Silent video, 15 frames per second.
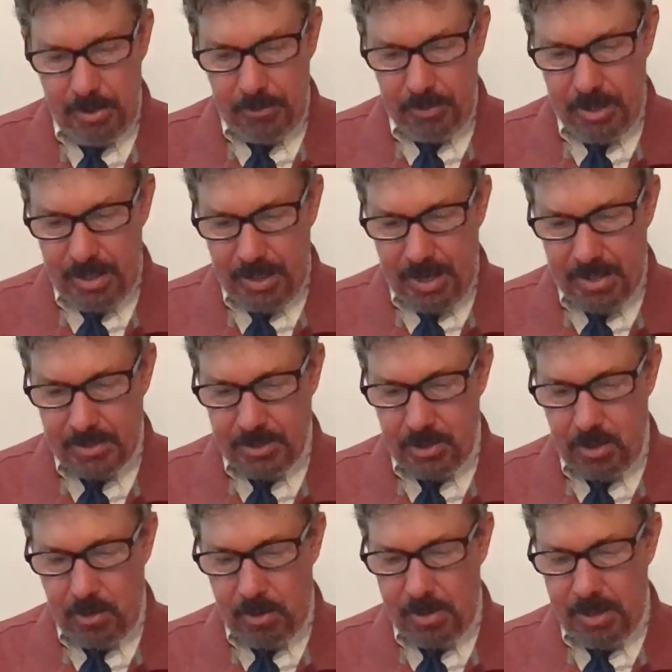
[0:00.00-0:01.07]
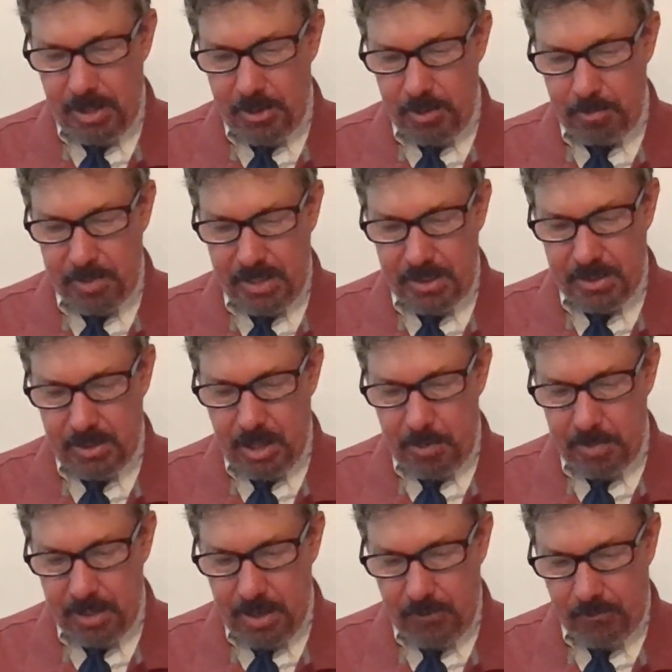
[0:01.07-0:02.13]
Then I saw another beast
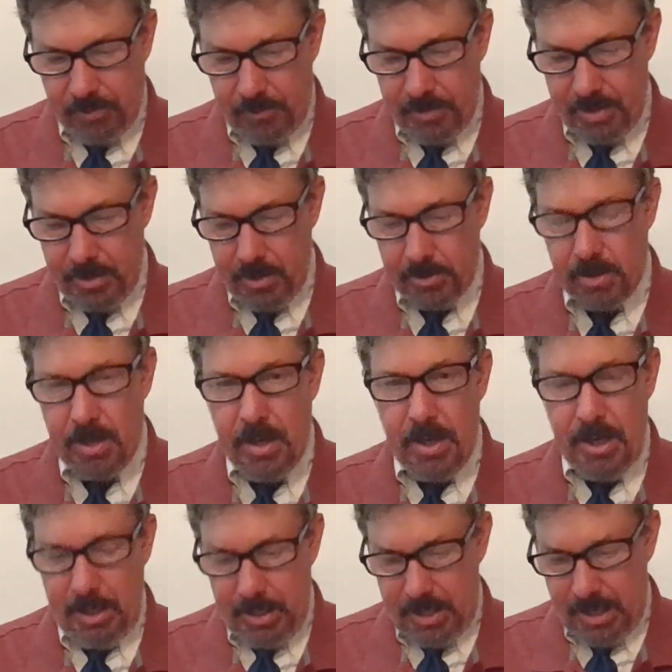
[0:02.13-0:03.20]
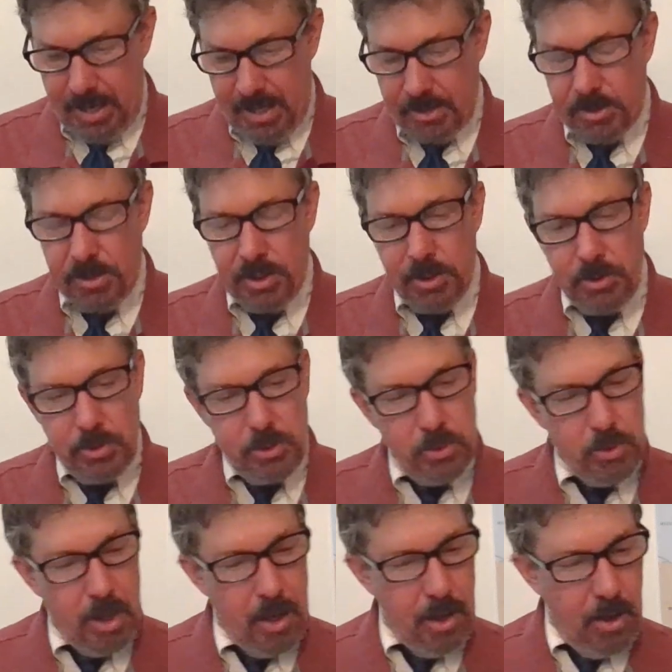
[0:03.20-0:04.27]
coming up from the earth, and he had
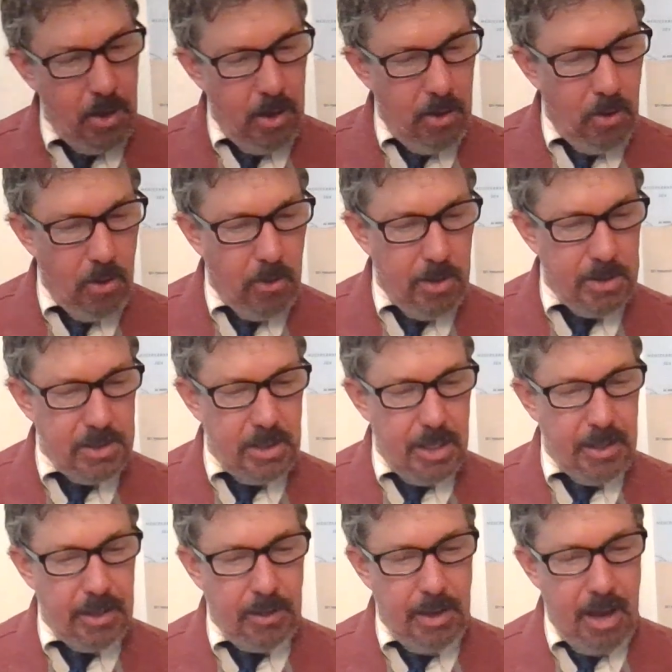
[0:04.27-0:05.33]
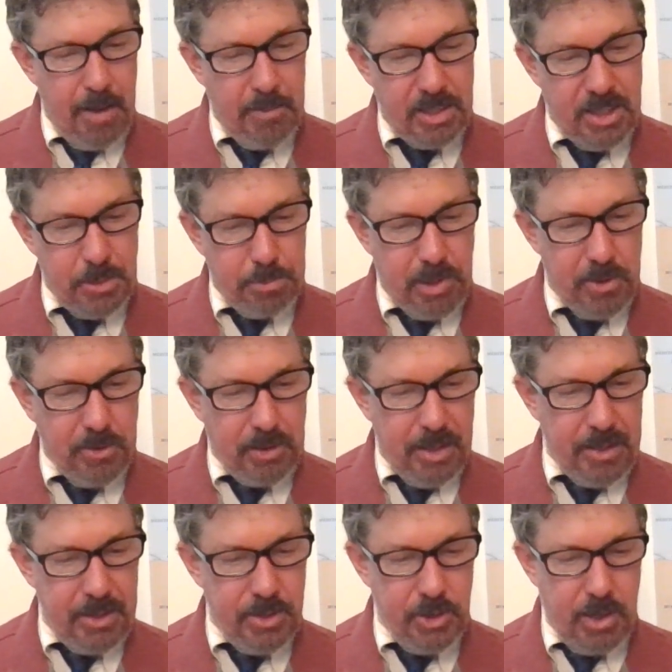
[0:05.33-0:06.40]
two horns like a lamb and spoke
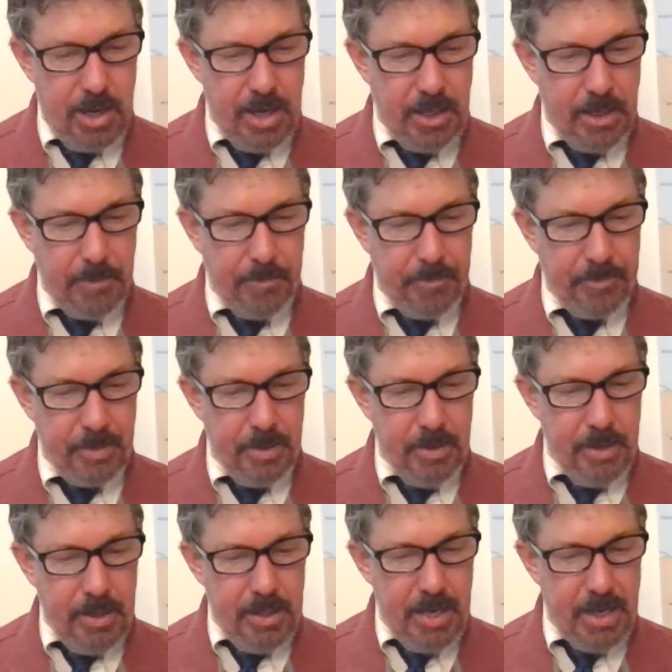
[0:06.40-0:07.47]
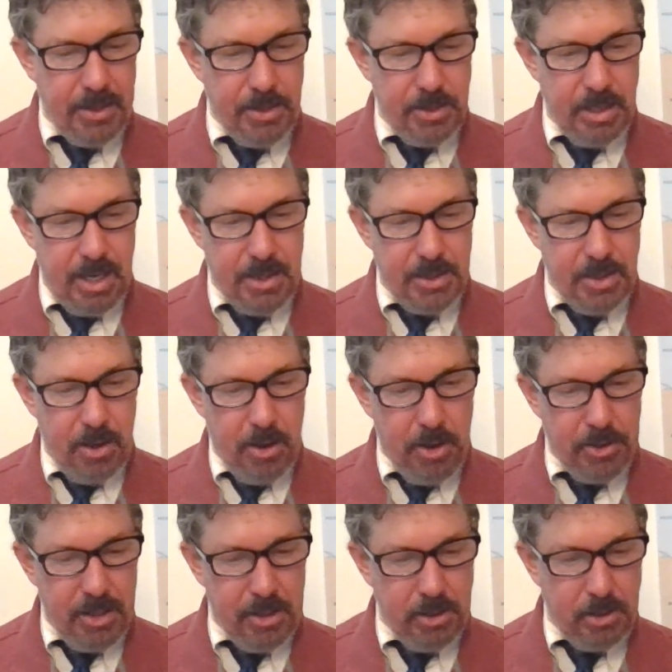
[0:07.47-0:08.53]
like a dragon. He exercised all
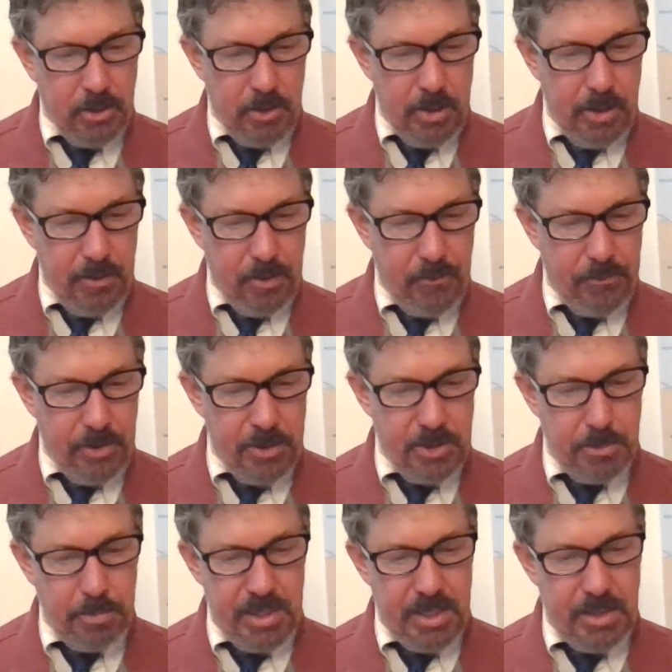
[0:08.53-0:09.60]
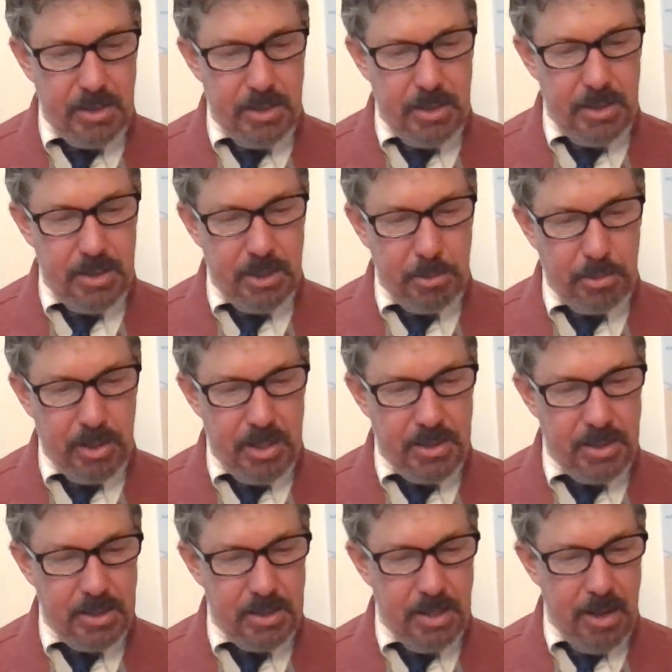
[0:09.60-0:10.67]
the authority of the first beast in his
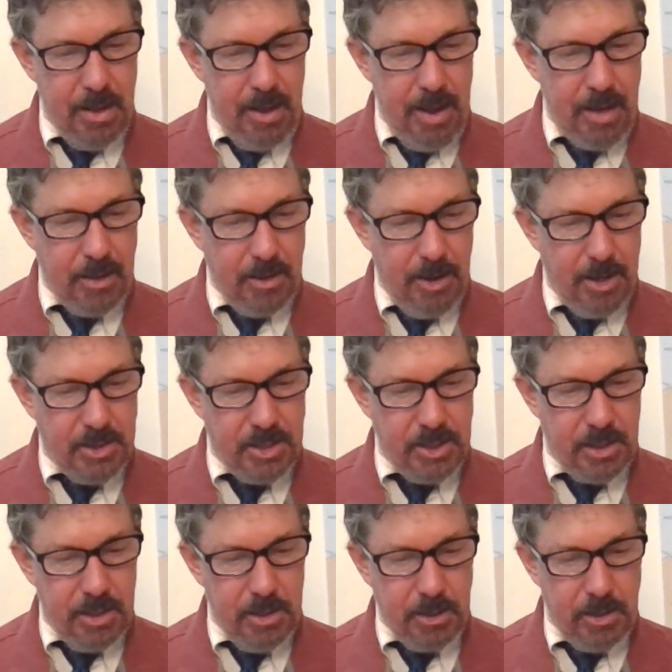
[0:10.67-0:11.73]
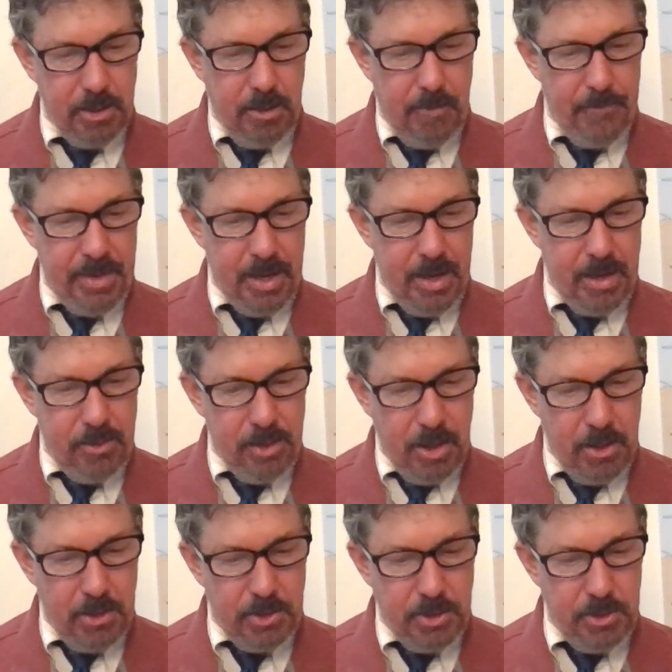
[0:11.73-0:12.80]
presence and causes the earth and
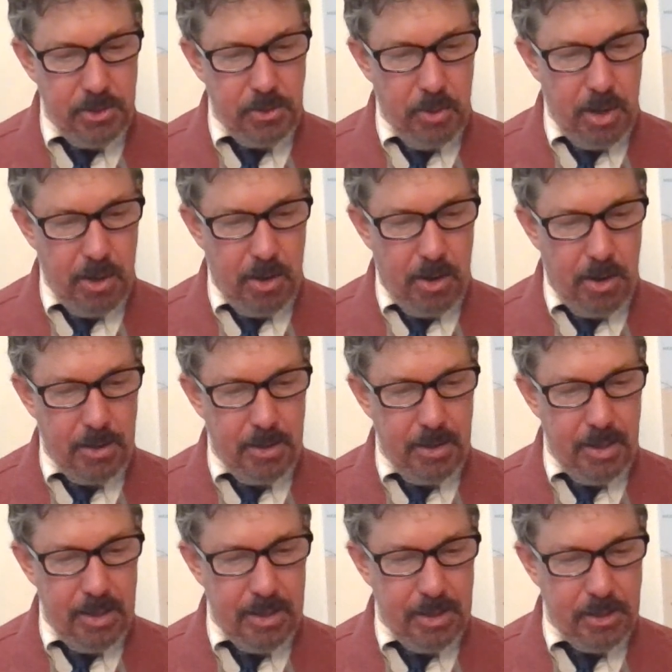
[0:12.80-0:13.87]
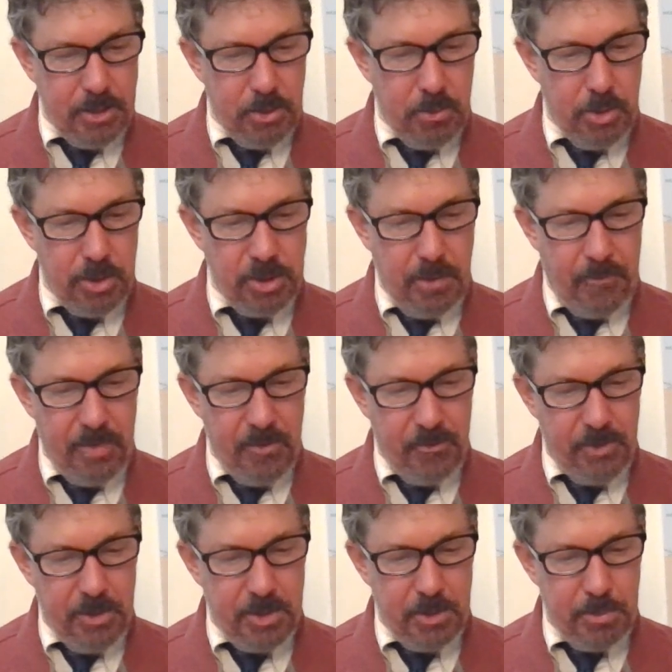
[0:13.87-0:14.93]
those who dwell on, in it to worship the
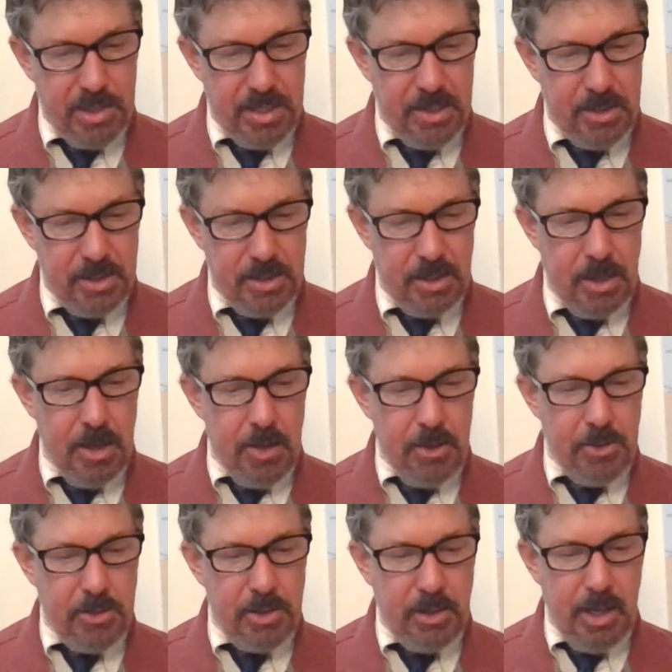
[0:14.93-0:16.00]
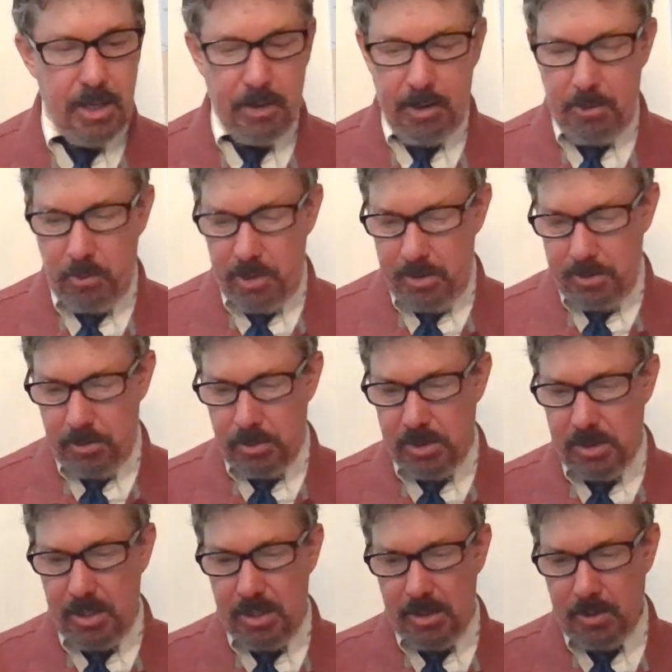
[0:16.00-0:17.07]
first beast whose deadly wound
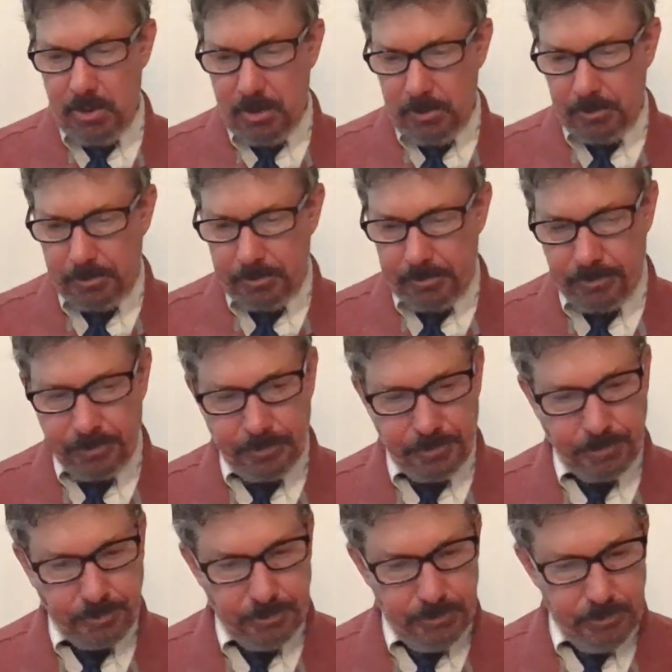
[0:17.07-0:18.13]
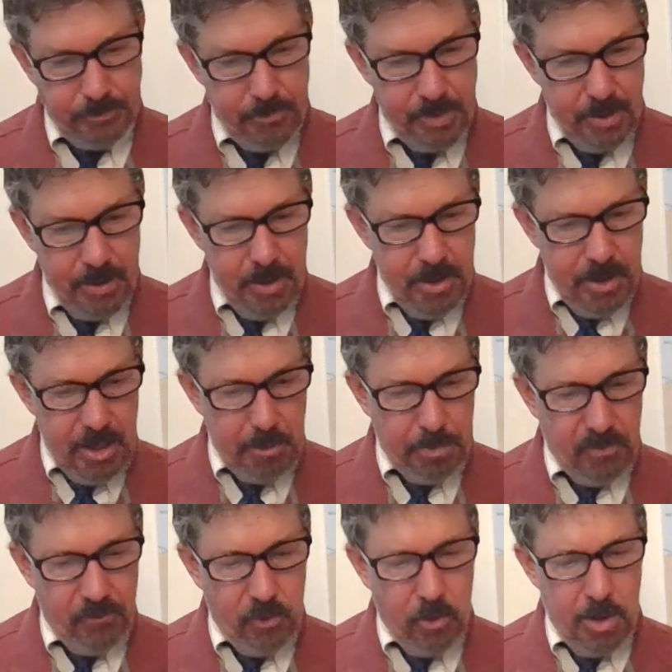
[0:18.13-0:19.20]
was healed. He
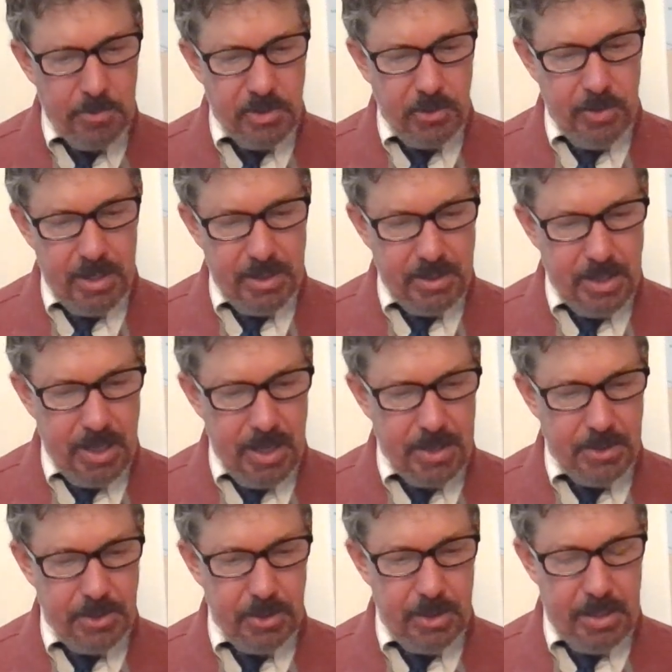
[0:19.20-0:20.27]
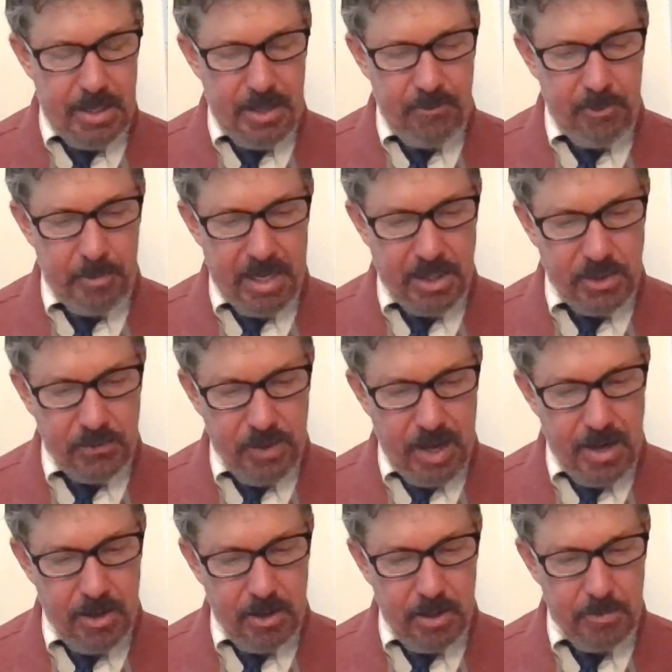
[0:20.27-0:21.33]
performs great signs so that he even makes
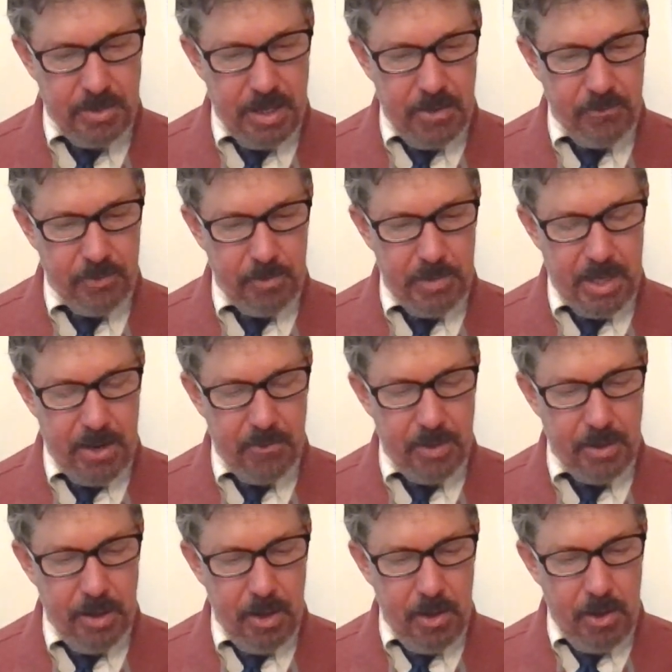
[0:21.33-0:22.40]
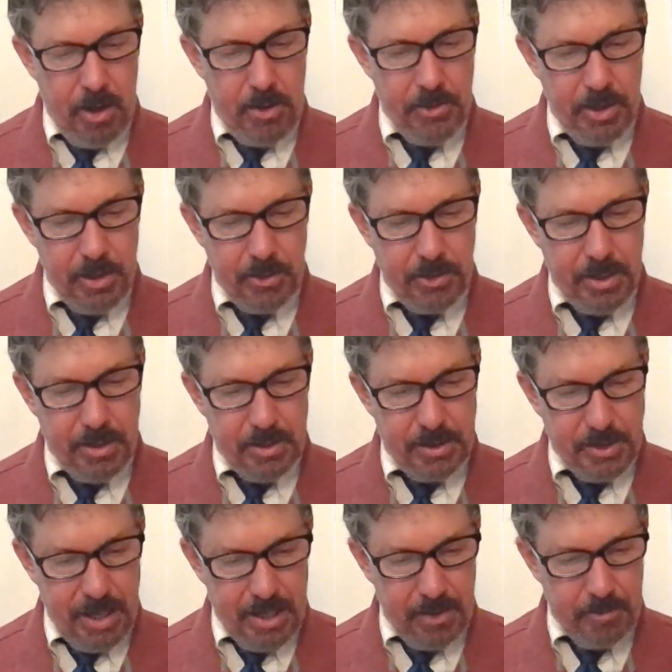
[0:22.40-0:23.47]
fire come down from heaven on the earth in the
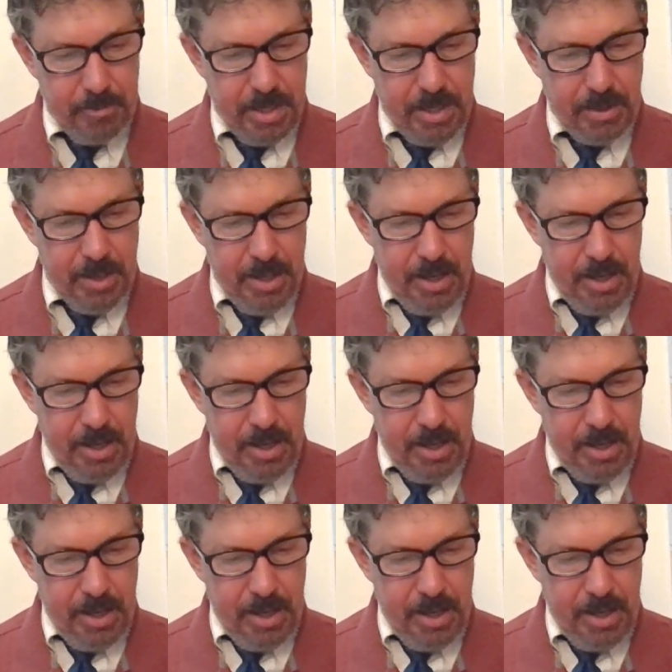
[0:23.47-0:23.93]
sight of men.